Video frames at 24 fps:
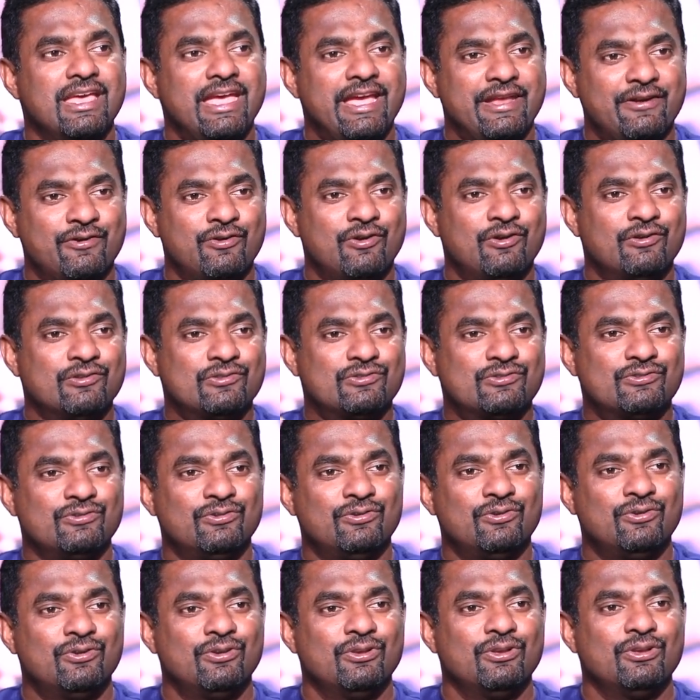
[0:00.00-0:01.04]
And also,
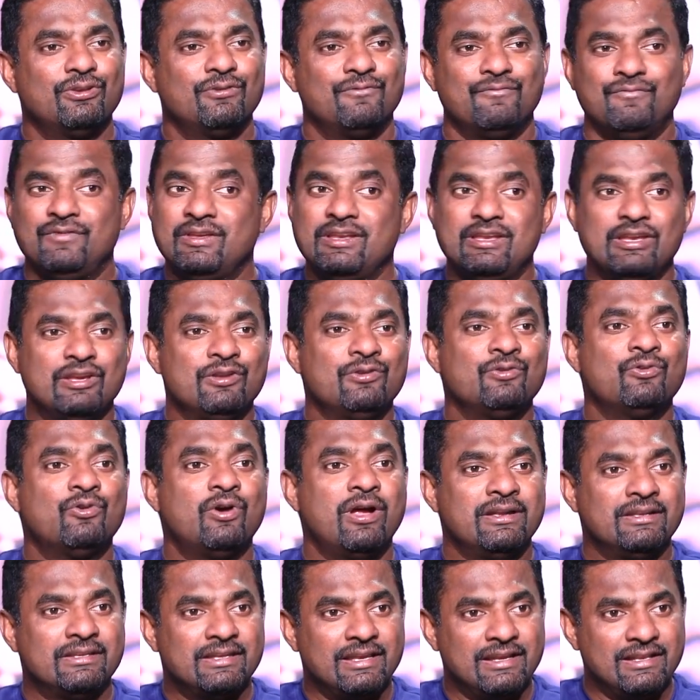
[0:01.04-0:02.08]
we didn't know
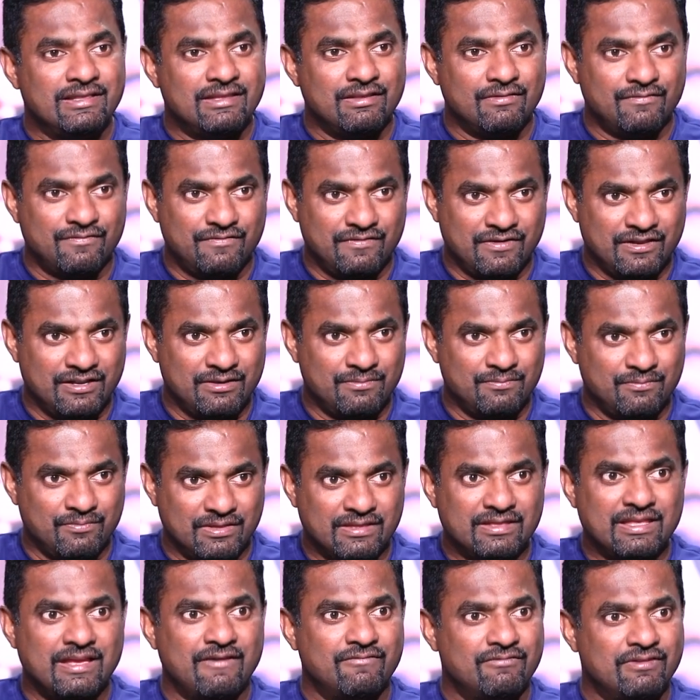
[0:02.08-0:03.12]
until the film,
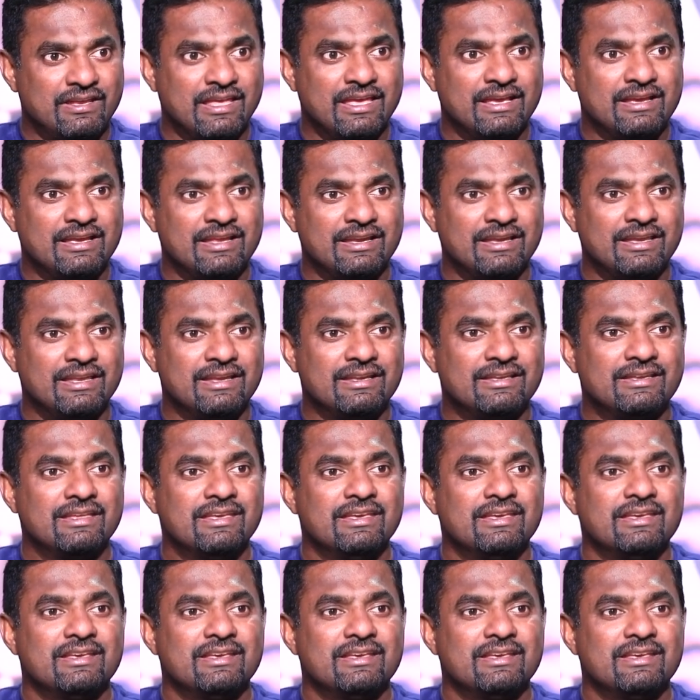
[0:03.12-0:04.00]
they have taken it.